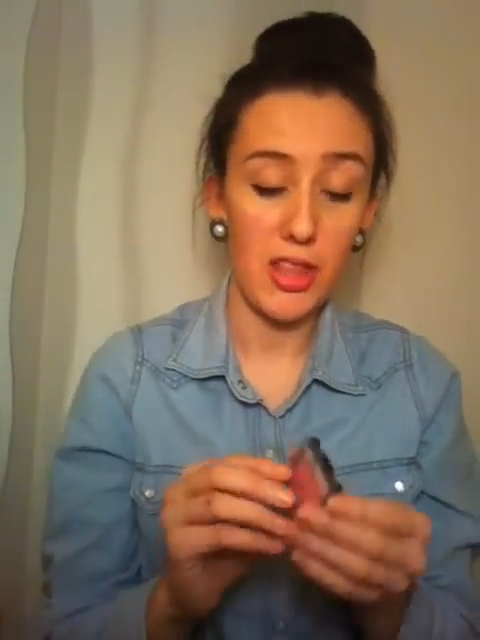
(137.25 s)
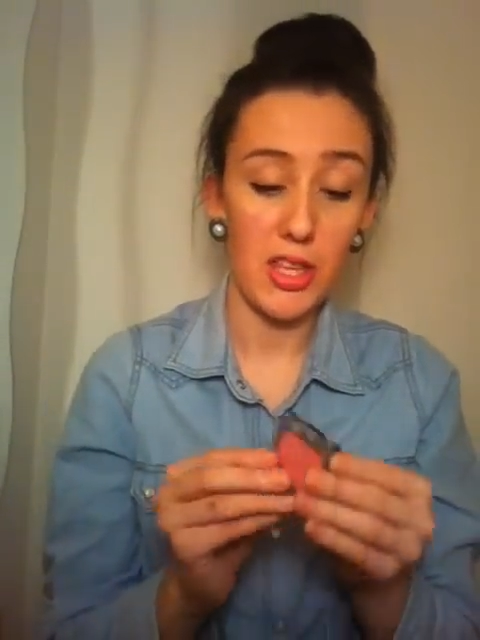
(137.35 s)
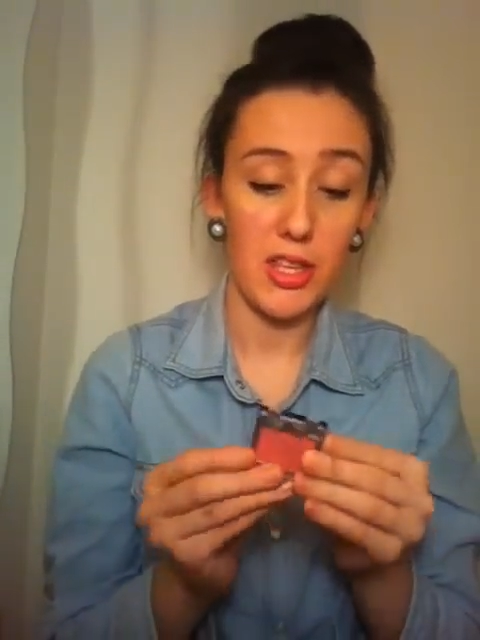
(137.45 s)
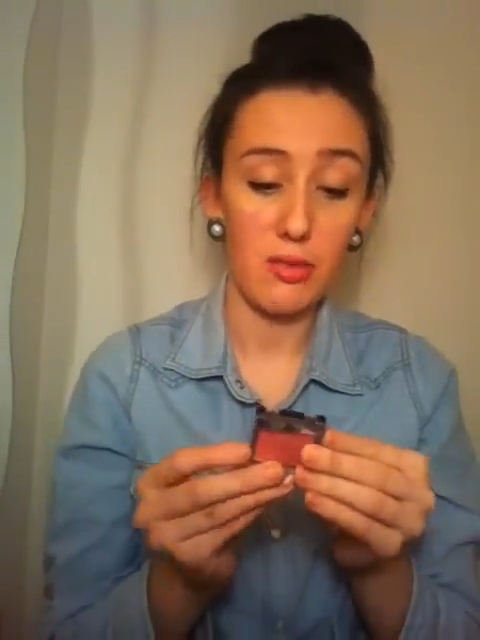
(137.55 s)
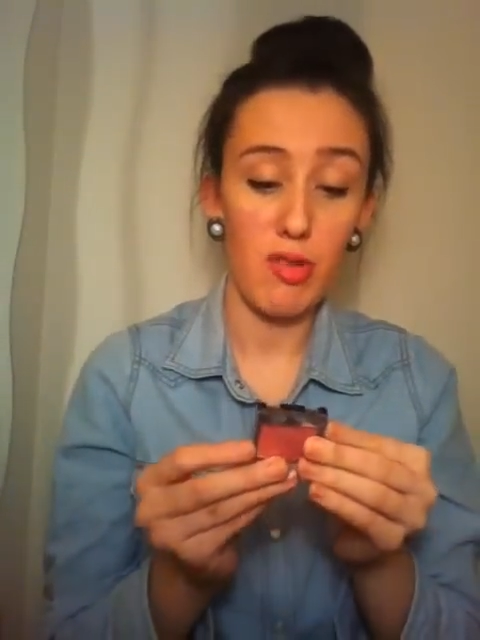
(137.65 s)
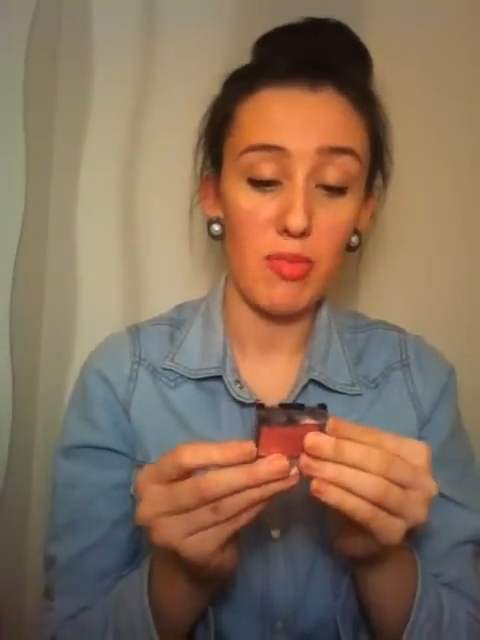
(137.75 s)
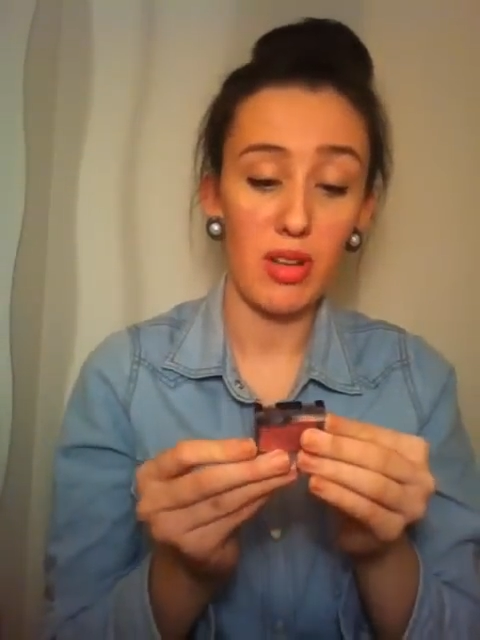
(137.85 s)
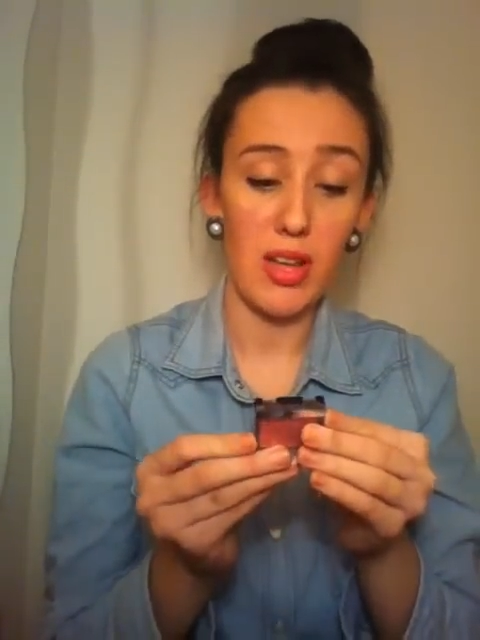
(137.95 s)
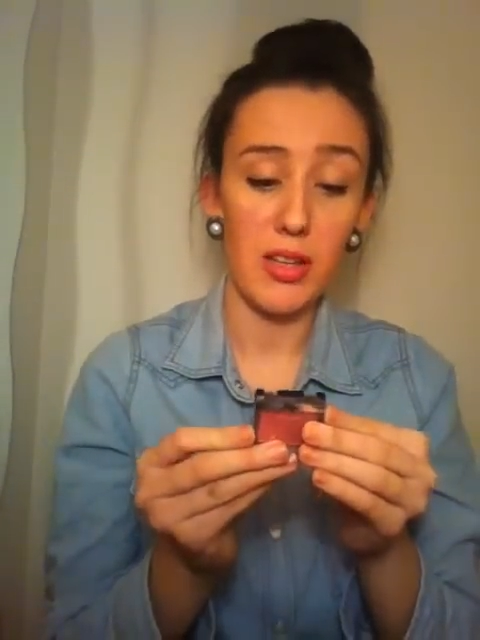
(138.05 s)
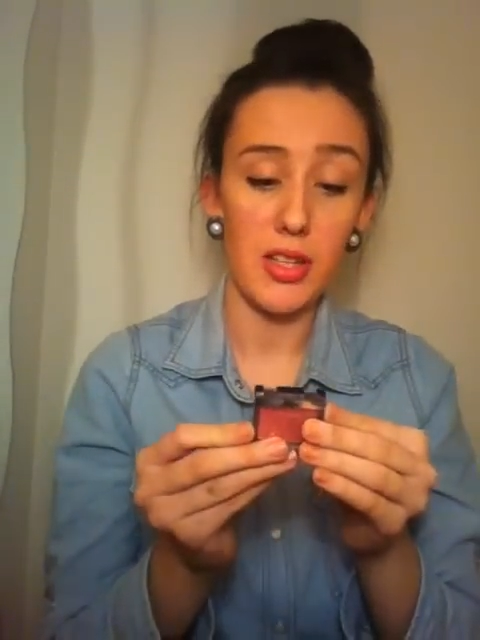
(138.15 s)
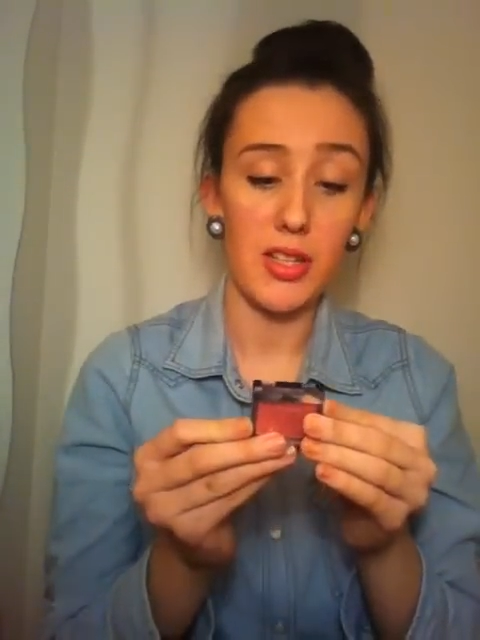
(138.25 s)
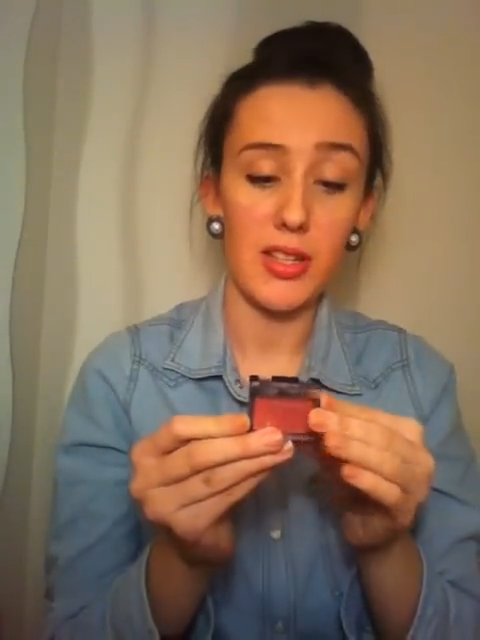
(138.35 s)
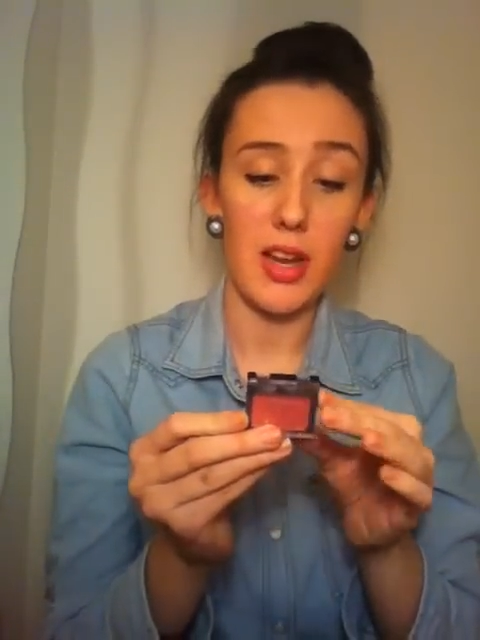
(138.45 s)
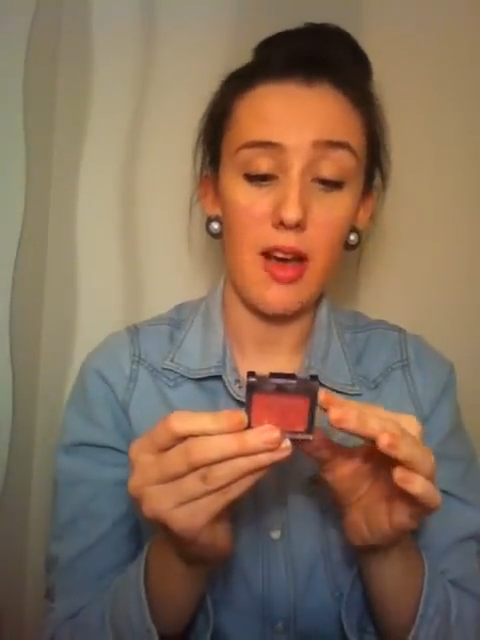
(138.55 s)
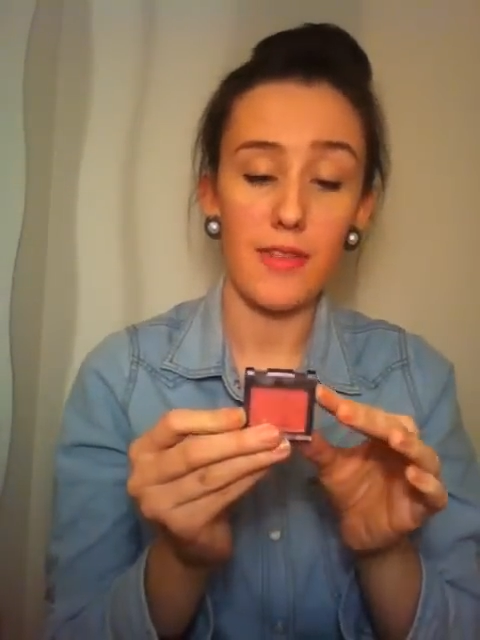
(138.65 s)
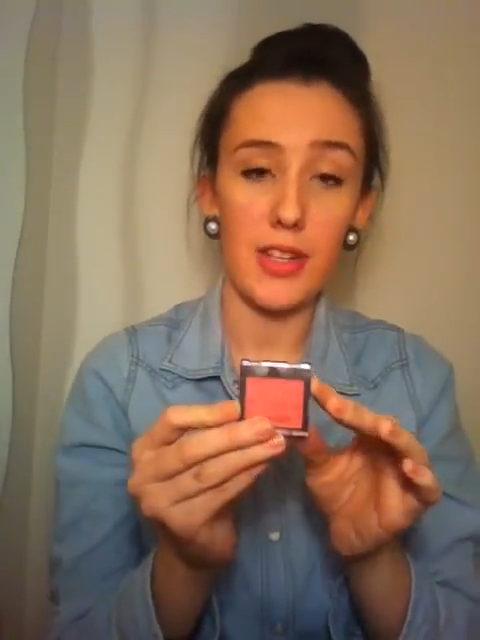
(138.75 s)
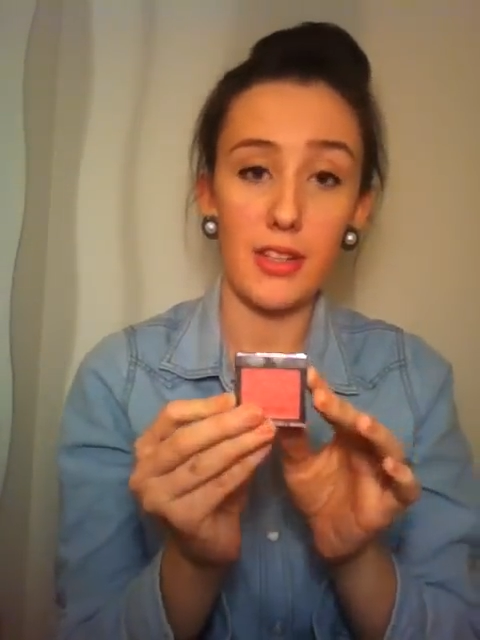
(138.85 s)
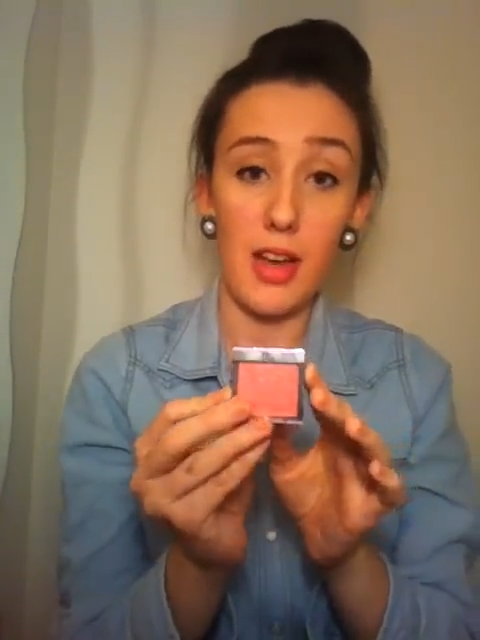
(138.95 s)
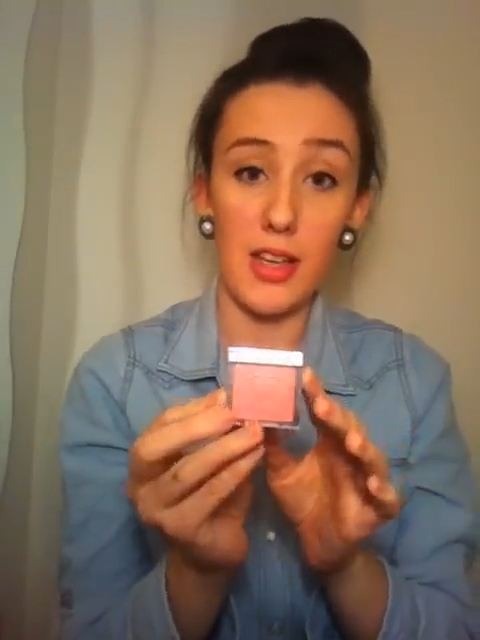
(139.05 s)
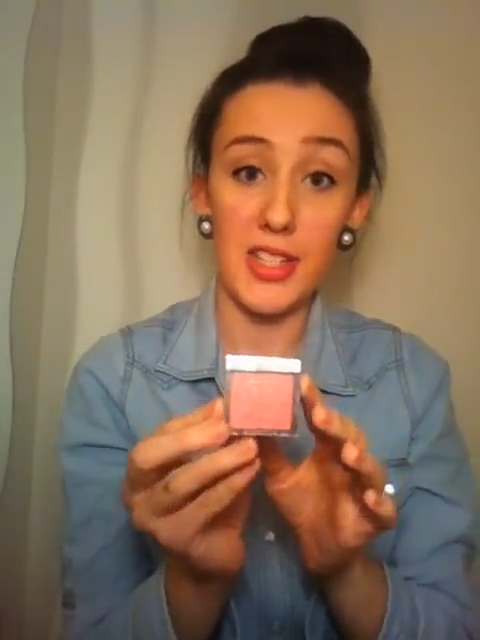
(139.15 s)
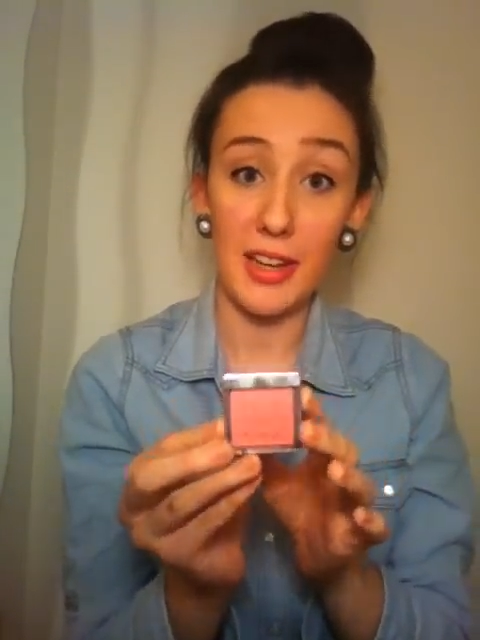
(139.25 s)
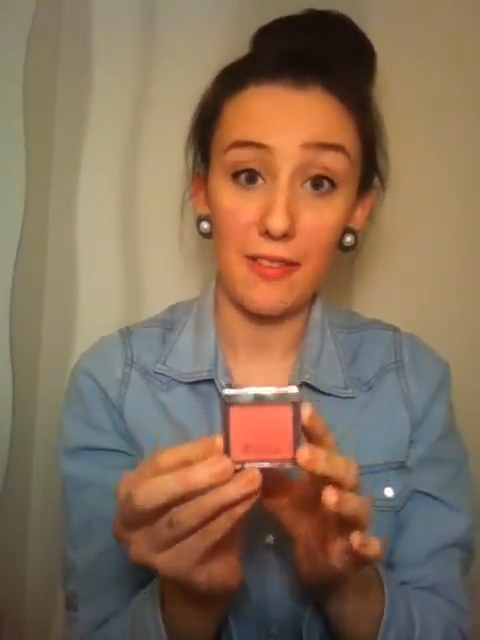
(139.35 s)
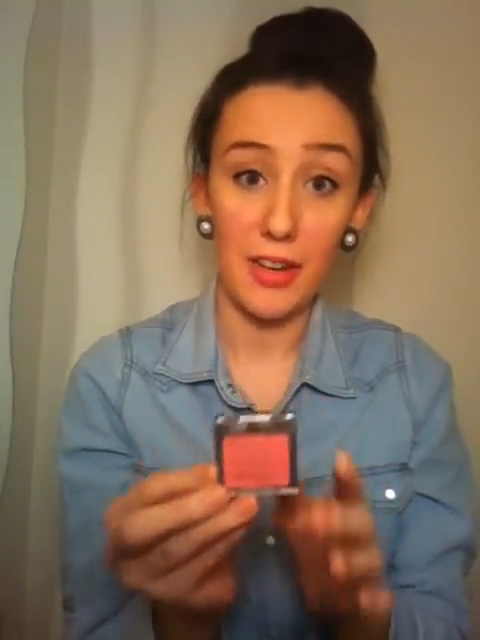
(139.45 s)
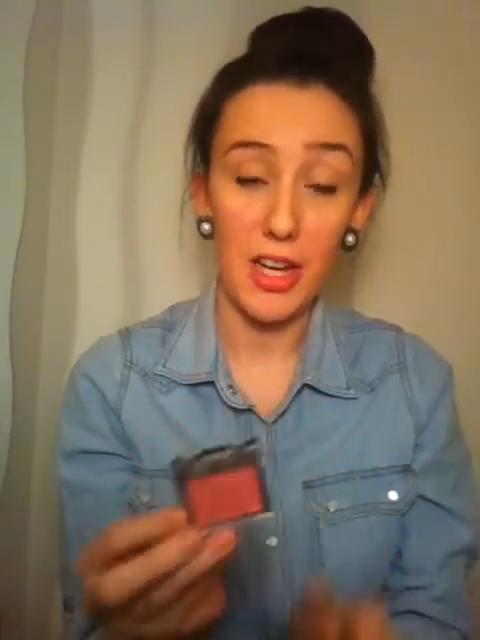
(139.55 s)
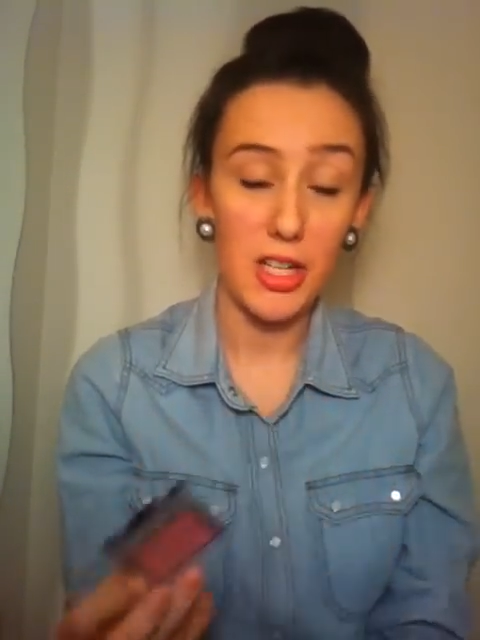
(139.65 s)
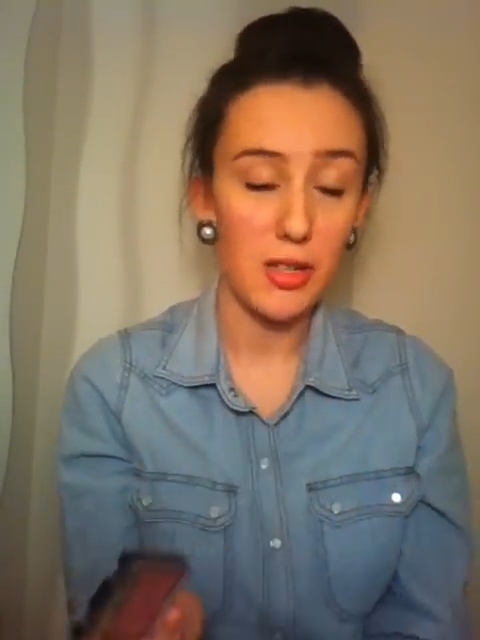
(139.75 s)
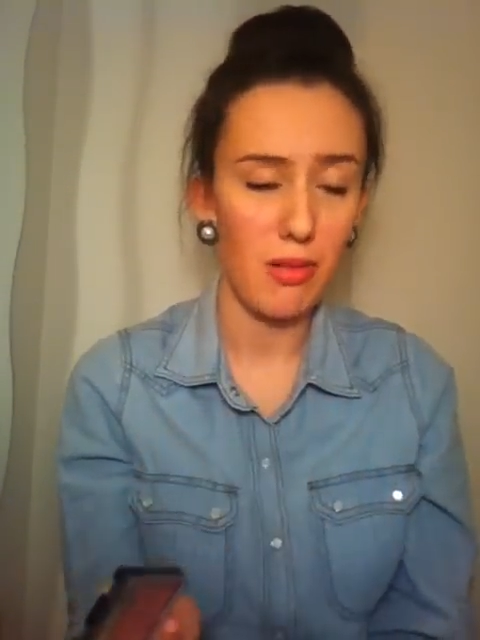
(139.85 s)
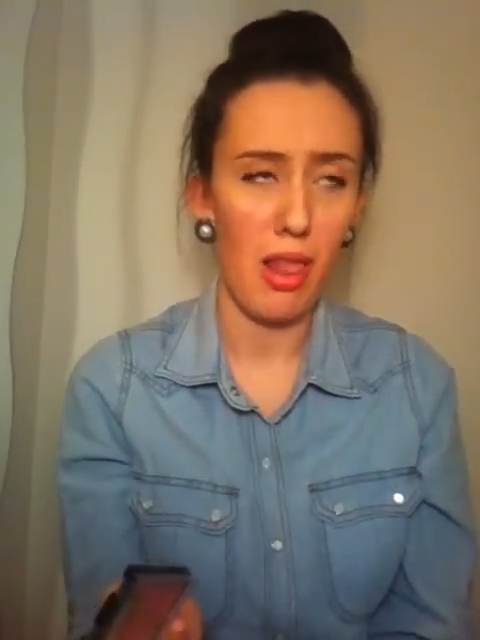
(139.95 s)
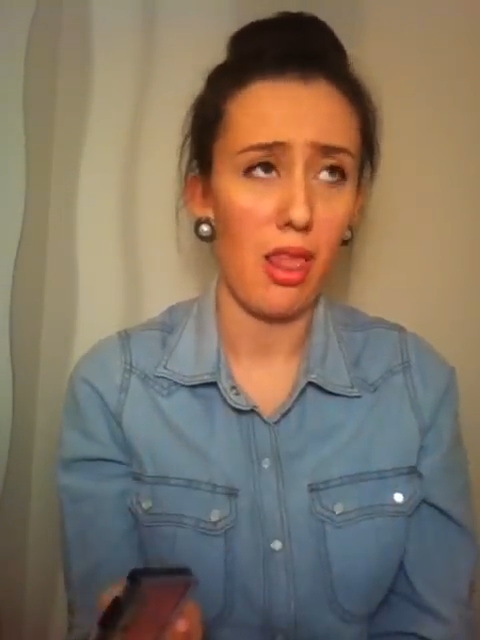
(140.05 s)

and this is Rimmel London's Lasting, lasting Finish,